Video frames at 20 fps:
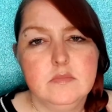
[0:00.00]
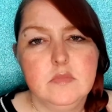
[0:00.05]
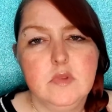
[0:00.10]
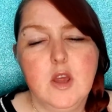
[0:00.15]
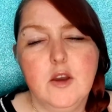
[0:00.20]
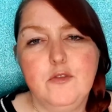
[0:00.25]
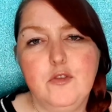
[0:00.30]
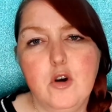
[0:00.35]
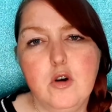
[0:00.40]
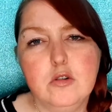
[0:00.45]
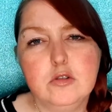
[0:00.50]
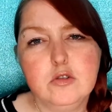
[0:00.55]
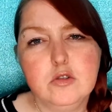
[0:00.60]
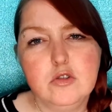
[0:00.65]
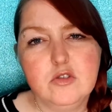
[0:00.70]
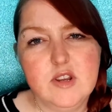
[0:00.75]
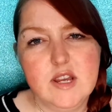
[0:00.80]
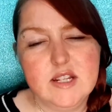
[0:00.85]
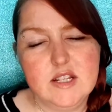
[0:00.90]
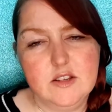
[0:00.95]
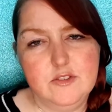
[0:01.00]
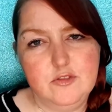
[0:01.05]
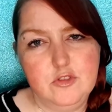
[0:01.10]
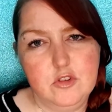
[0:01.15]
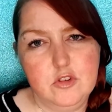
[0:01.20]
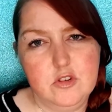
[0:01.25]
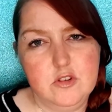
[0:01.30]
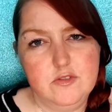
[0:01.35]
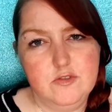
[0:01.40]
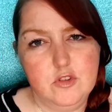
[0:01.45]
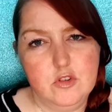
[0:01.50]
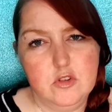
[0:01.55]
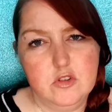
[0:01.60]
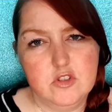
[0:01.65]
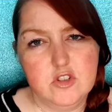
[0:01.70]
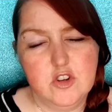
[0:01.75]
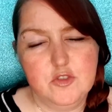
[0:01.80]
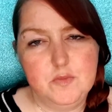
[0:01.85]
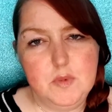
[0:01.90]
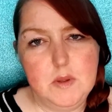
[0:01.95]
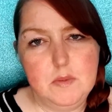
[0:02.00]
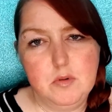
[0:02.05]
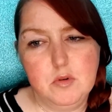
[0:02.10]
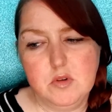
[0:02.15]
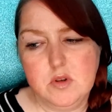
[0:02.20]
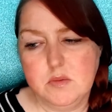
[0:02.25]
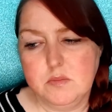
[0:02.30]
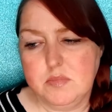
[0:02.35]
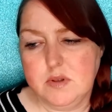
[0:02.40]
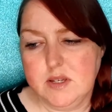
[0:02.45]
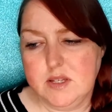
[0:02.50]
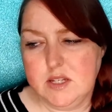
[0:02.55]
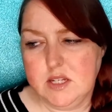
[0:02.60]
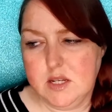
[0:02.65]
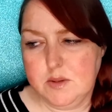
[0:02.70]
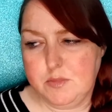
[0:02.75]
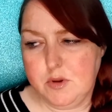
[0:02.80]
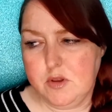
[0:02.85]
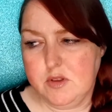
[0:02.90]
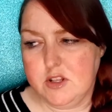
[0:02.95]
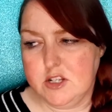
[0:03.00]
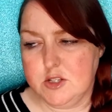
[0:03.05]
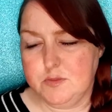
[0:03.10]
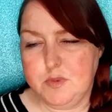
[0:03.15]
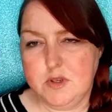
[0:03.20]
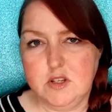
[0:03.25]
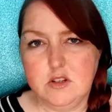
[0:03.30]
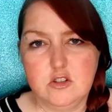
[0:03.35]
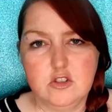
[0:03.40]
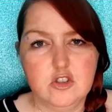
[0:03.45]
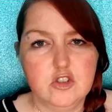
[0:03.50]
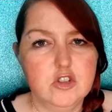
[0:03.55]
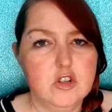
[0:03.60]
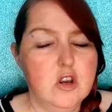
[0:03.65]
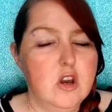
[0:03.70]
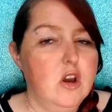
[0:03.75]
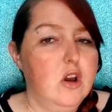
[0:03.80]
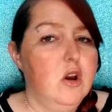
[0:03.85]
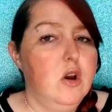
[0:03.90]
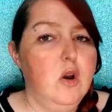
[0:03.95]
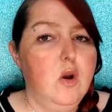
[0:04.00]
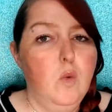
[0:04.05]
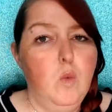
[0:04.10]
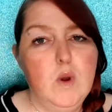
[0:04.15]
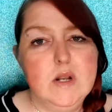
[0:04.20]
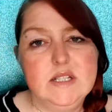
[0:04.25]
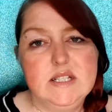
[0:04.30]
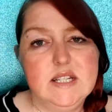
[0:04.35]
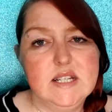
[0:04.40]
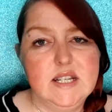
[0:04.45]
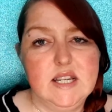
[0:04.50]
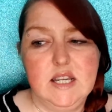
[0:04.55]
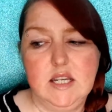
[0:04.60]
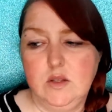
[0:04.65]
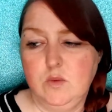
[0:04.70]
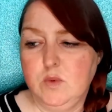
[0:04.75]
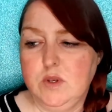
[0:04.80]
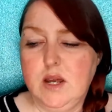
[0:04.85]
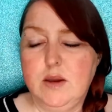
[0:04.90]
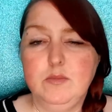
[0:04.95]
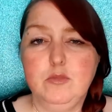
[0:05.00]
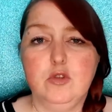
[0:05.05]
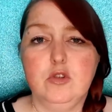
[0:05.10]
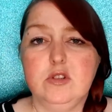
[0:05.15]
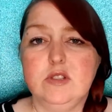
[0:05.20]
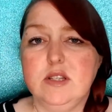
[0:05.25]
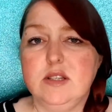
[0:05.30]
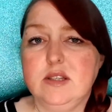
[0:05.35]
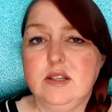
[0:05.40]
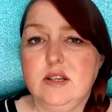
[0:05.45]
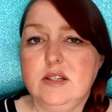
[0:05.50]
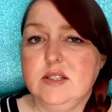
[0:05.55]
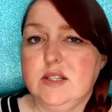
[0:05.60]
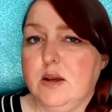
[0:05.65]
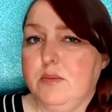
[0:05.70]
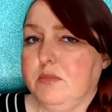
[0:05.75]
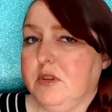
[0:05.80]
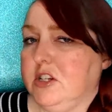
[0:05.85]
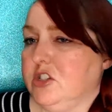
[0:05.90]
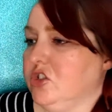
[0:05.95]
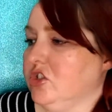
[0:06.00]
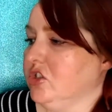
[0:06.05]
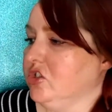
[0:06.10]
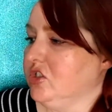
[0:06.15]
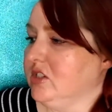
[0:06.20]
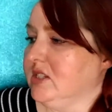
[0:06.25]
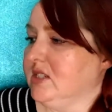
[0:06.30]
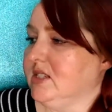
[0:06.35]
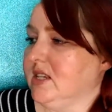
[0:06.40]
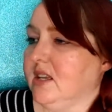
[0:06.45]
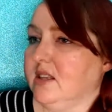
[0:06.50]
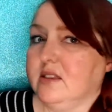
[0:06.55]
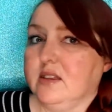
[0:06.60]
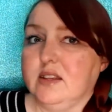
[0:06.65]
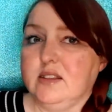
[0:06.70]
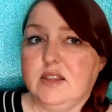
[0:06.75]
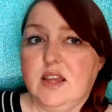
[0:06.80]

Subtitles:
I've also read a few reviews of people complaining about the speakers. Once again, when I'm using this, I'm literally just sitting like